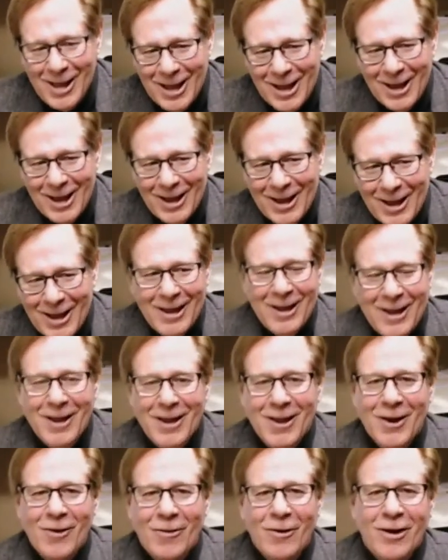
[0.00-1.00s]
And,
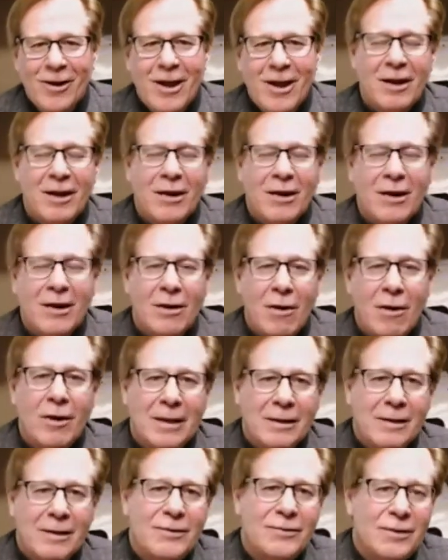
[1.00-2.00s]
you know, they're not going to call you
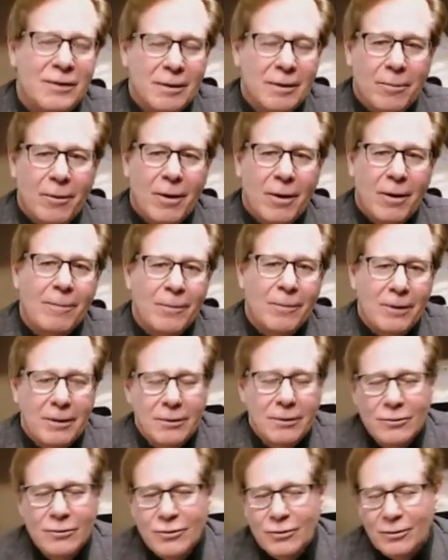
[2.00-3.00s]
about leasing a property
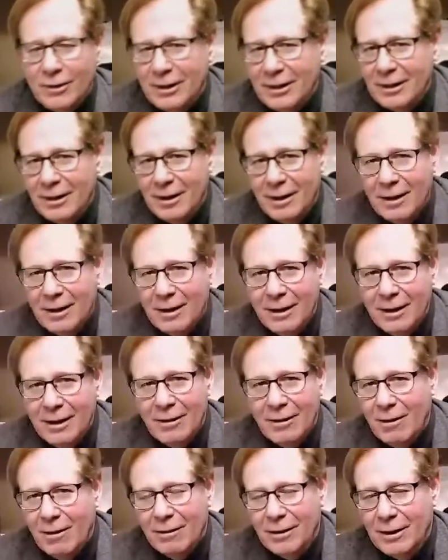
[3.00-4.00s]
usually on a
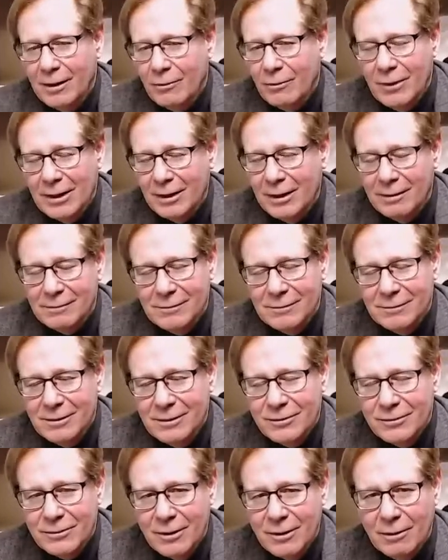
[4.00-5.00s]
holiday weekend. They
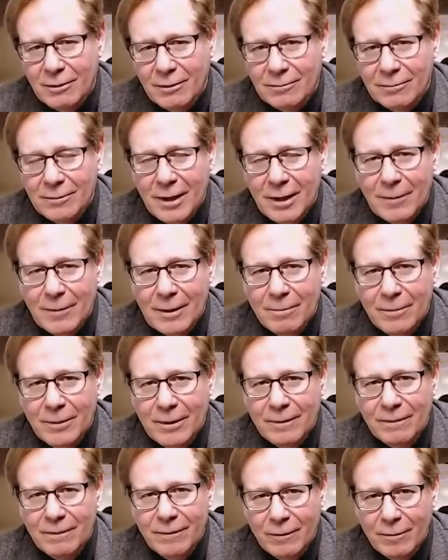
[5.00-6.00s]
just don't. I mean,
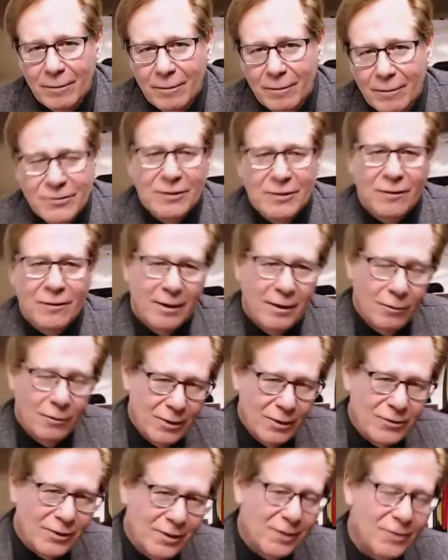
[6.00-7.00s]
but they're busy on the
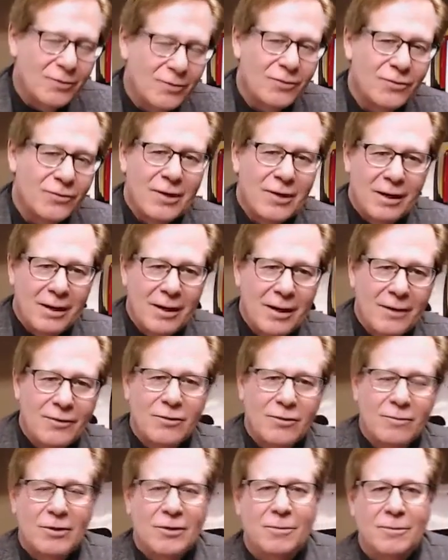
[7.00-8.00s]
residential side, not
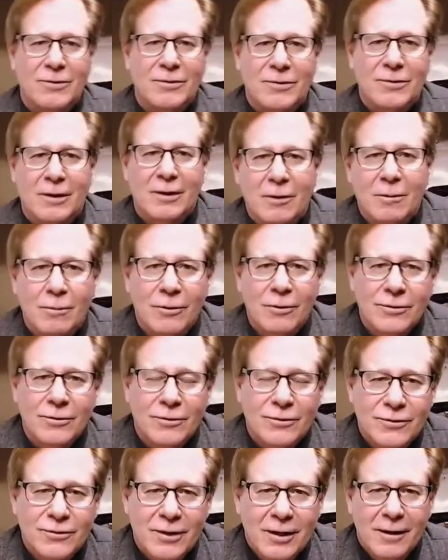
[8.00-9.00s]
so much busy on the
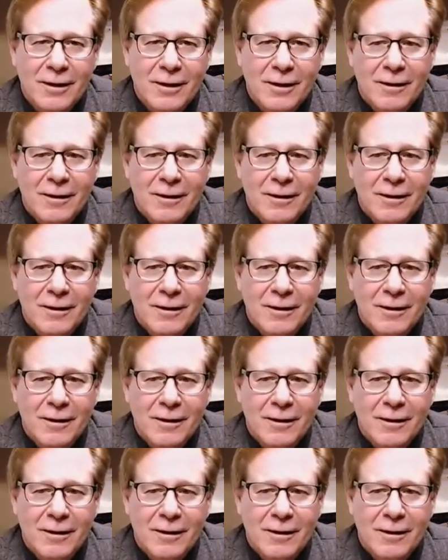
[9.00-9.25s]
commercial side.